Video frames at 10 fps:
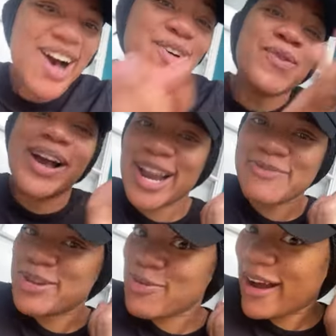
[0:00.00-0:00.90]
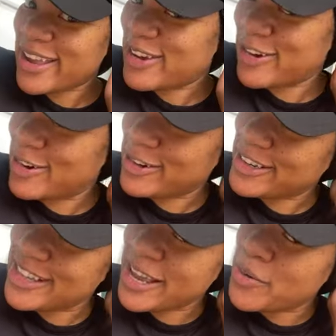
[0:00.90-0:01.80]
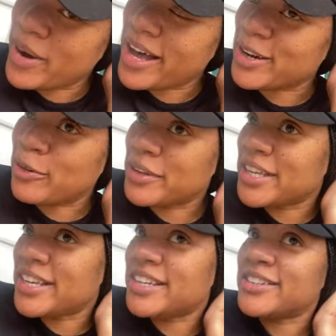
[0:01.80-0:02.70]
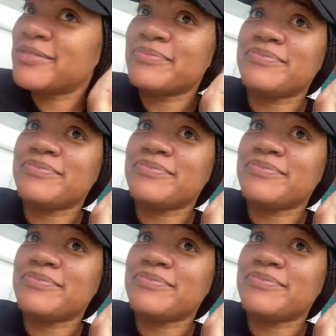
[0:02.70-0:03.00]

Oh, I gotta be quiet, girl, because they quiet over here.